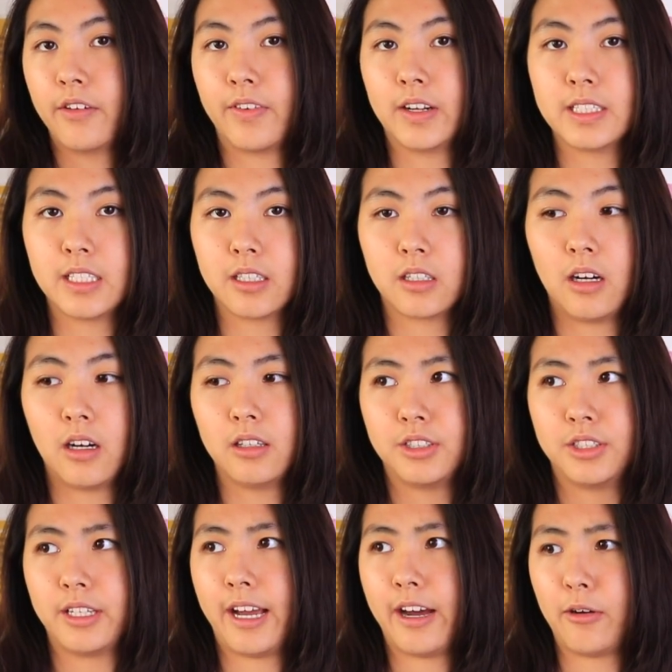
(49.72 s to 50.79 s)
friends in
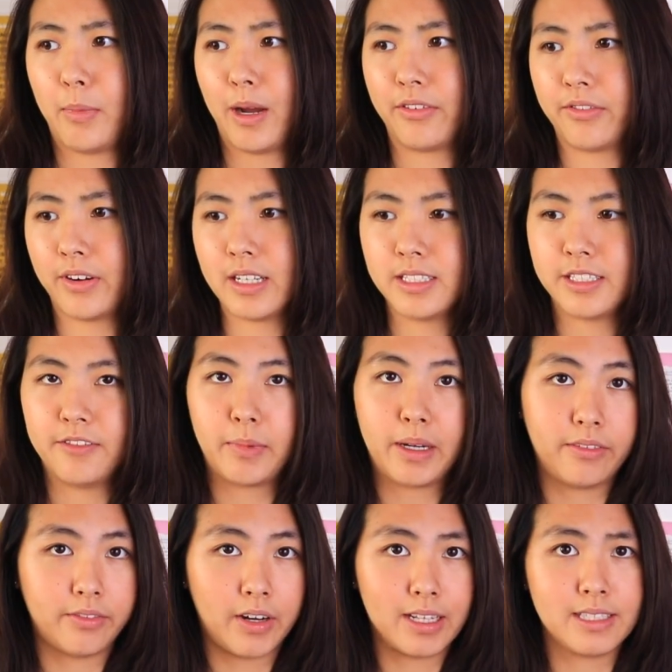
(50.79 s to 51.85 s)
college and how my friends have
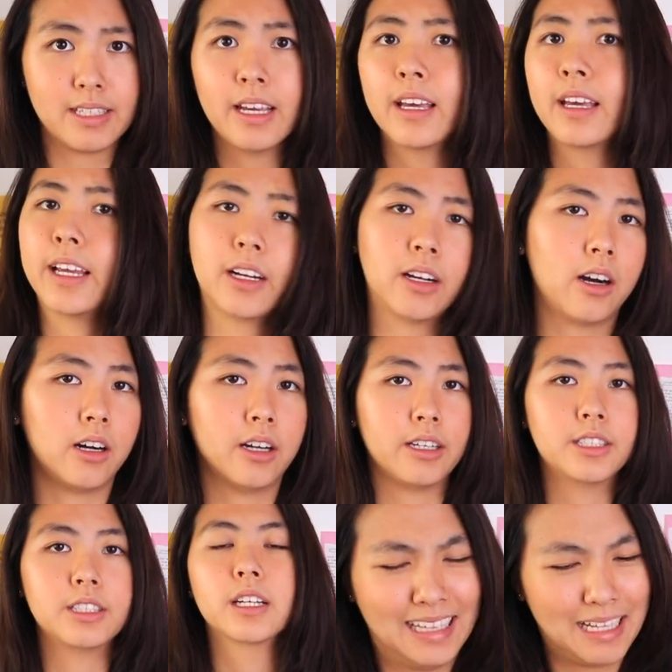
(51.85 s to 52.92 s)
made friends in
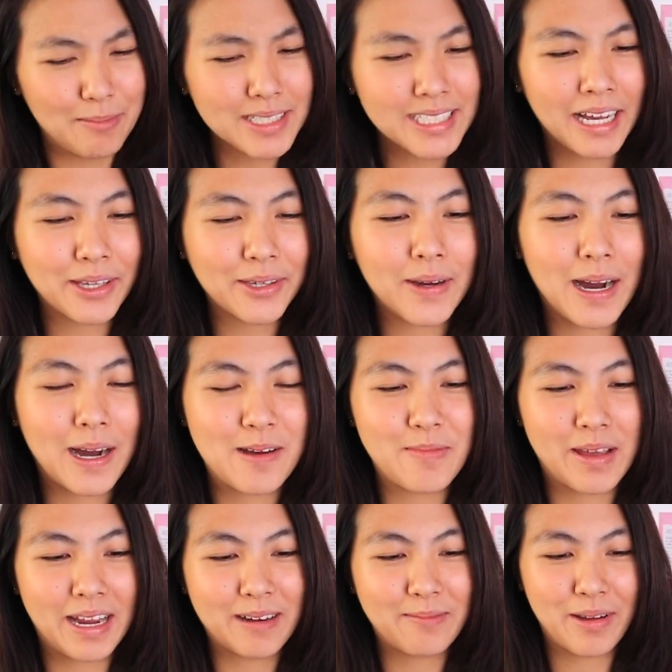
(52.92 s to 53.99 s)
college. Let me tell you how I
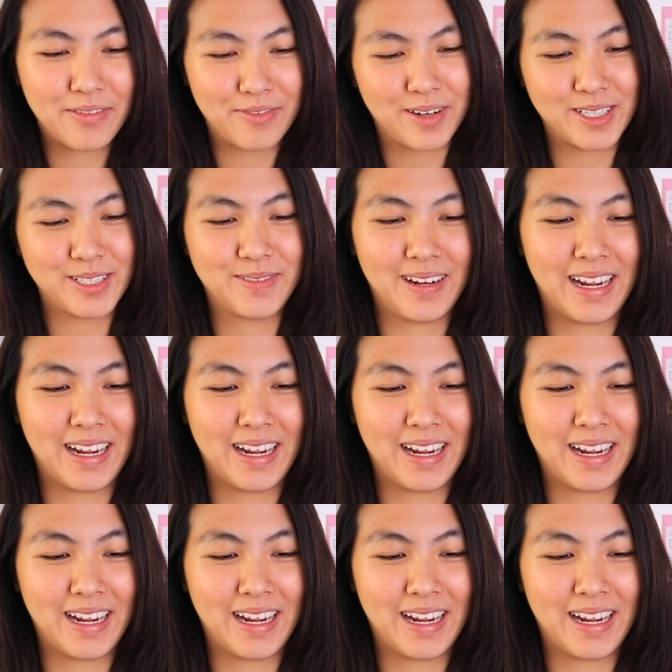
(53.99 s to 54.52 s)
made my first